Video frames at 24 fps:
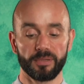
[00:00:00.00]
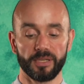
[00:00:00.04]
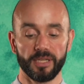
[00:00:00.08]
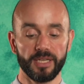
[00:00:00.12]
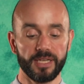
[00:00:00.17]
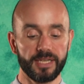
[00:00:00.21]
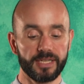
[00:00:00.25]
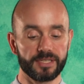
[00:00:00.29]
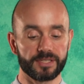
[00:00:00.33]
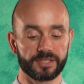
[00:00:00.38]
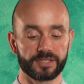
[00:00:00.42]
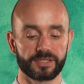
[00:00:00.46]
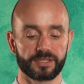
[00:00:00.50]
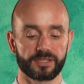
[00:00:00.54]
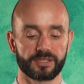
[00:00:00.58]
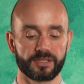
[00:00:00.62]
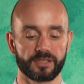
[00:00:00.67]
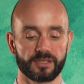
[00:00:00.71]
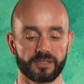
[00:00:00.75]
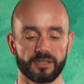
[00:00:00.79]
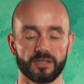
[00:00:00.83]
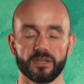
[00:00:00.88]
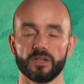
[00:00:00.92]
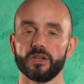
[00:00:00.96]
a
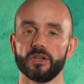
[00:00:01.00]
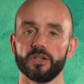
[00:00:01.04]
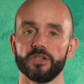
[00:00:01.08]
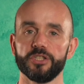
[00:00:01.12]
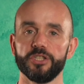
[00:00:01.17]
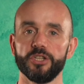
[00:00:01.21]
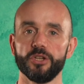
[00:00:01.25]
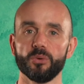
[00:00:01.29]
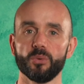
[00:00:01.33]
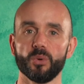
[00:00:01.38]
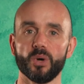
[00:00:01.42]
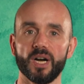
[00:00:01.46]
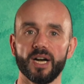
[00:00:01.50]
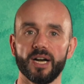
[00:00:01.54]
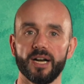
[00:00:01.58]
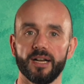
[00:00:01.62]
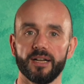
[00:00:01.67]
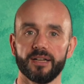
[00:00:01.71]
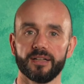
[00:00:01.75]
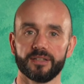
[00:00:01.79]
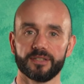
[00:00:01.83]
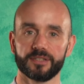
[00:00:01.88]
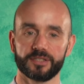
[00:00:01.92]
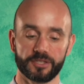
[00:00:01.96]
place you
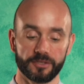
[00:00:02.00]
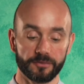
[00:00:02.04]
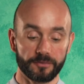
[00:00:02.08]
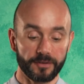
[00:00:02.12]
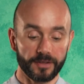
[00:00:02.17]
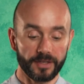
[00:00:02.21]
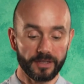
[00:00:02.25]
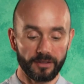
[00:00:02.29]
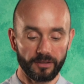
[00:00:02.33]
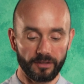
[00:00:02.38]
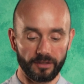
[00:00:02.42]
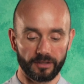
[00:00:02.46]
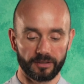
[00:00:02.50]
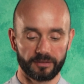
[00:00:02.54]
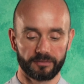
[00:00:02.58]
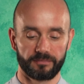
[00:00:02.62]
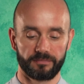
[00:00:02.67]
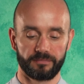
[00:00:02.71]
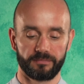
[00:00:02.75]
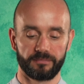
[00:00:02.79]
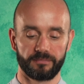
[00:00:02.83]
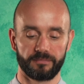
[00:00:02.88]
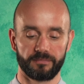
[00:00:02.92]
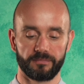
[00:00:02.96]
are to fill,
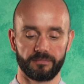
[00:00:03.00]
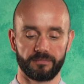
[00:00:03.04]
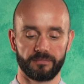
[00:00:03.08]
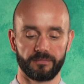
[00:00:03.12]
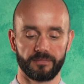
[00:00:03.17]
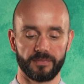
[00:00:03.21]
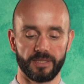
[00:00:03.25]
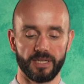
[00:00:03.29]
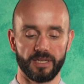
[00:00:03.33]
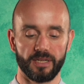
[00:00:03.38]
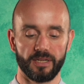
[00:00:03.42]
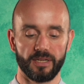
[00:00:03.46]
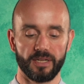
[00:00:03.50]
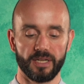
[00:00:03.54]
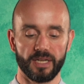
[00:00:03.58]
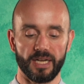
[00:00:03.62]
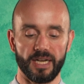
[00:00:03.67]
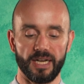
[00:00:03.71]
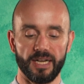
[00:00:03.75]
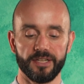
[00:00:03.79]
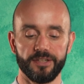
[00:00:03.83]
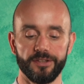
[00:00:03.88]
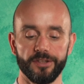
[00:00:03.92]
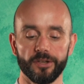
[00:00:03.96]

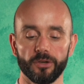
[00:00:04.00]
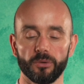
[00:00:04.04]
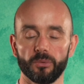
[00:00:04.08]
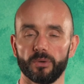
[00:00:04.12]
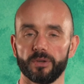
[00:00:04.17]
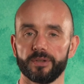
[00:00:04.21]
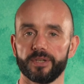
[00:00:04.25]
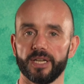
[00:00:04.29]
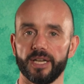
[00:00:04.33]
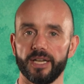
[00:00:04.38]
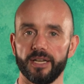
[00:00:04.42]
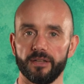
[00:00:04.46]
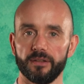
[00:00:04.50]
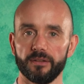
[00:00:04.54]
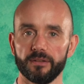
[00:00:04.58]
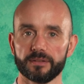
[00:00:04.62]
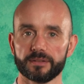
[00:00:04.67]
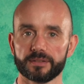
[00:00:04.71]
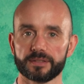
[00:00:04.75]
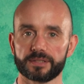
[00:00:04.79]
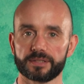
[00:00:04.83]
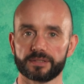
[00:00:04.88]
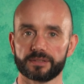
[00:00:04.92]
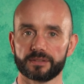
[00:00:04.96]
and no one
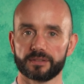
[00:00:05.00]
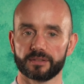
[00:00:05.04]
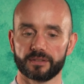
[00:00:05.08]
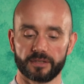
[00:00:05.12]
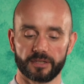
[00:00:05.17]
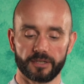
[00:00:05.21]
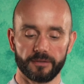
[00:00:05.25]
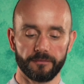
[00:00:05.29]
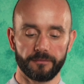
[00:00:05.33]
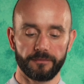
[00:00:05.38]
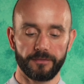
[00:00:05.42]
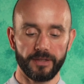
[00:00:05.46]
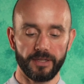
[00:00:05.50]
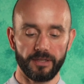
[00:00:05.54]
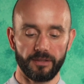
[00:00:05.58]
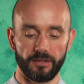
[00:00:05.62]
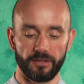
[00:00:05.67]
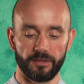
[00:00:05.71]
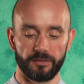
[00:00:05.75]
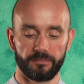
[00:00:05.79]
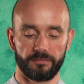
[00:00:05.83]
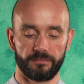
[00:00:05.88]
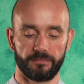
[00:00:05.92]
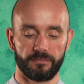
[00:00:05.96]
else can
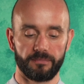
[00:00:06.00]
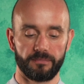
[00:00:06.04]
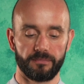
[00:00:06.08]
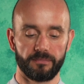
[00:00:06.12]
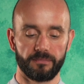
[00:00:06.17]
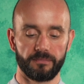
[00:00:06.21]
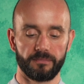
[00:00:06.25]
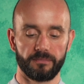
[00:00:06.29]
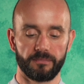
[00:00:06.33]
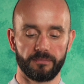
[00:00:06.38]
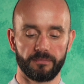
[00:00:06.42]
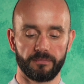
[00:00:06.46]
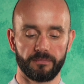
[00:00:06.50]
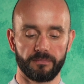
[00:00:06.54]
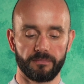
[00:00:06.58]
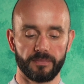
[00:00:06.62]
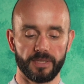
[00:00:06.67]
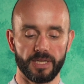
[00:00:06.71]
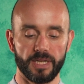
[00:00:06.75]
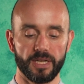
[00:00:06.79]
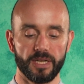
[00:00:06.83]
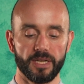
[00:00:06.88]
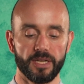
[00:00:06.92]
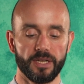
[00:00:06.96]
fill.
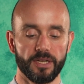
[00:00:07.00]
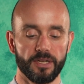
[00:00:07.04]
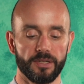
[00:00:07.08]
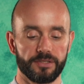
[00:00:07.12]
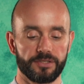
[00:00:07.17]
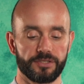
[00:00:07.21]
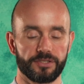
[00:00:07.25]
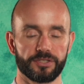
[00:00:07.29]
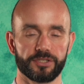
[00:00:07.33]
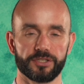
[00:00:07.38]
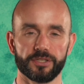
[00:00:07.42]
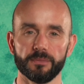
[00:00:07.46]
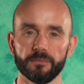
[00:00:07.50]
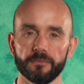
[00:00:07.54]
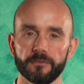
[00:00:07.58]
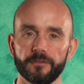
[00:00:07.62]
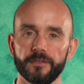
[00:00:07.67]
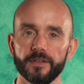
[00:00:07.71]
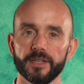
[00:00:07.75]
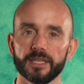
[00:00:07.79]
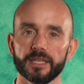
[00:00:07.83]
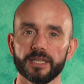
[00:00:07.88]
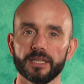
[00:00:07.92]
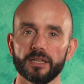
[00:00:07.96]

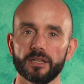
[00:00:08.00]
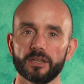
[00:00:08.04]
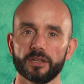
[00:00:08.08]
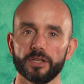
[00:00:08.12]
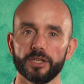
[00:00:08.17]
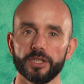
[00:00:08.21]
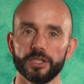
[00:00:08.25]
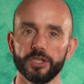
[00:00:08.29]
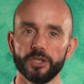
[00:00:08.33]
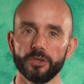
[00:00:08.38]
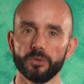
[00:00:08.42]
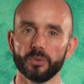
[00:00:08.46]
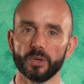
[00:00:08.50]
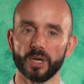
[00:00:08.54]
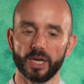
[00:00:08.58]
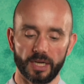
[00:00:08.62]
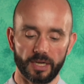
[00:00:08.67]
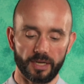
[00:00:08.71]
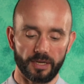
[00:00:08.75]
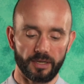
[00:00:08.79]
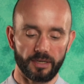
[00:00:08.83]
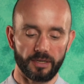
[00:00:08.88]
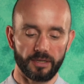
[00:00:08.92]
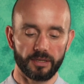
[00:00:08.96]
Something you
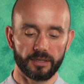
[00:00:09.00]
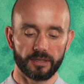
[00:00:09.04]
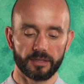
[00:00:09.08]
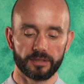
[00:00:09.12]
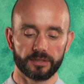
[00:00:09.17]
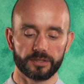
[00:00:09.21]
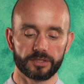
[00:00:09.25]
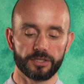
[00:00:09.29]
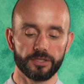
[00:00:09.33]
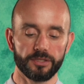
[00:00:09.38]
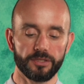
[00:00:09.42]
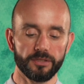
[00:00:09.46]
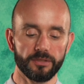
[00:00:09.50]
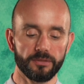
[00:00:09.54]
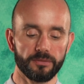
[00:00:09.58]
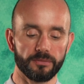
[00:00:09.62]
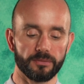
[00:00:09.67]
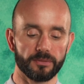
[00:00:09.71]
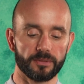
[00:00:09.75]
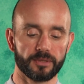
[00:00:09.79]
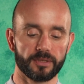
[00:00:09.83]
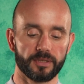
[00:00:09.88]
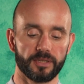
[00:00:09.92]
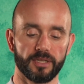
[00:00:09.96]
are to
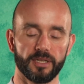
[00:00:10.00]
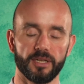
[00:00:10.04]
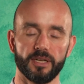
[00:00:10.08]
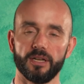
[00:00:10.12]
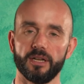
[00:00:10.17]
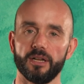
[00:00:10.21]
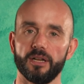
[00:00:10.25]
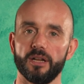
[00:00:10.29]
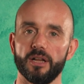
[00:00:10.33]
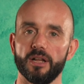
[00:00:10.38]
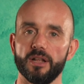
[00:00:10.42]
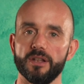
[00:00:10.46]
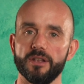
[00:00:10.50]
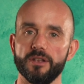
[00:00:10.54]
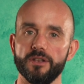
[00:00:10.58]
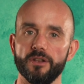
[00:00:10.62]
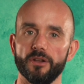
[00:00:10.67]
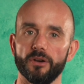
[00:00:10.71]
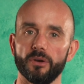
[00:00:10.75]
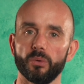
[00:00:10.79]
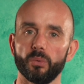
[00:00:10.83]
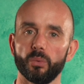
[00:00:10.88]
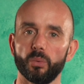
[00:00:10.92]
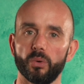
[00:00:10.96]
do,
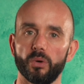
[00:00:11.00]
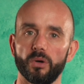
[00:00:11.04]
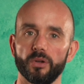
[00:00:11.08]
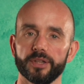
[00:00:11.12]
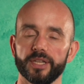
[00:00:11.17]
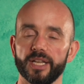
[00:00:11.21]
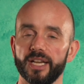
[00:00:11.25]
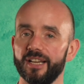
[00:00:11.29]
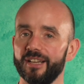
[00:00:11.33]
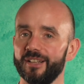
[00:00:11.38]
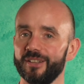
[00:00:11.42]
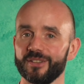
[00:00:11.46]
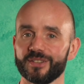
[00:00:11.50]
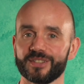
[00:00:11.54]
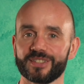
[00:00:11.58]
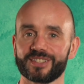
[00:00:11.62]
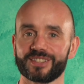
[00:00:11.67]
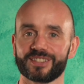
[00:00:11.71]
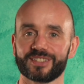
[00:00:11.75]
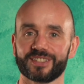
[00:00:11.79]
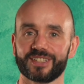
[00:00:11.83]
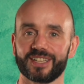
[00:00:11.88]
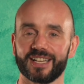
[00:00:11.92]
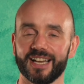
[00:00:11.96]
no one
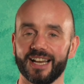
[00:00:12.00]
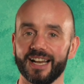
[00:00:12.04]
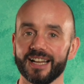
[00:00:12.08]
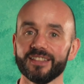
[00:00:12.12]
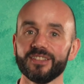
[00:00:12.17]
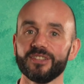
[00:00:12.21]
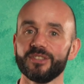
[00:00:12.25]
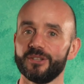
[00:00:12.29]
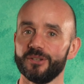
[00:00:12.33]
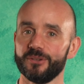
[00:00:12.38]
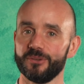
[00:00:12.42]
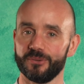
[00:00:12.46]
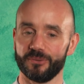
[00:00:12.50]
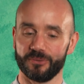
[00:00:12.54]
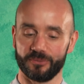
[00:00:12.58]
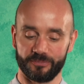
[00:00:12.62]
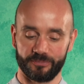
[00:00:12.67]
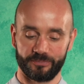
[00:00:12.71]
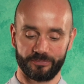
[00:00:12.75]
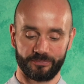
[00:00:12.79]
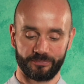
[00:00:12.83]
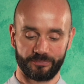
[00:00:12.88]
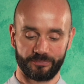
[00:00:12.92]
else can do.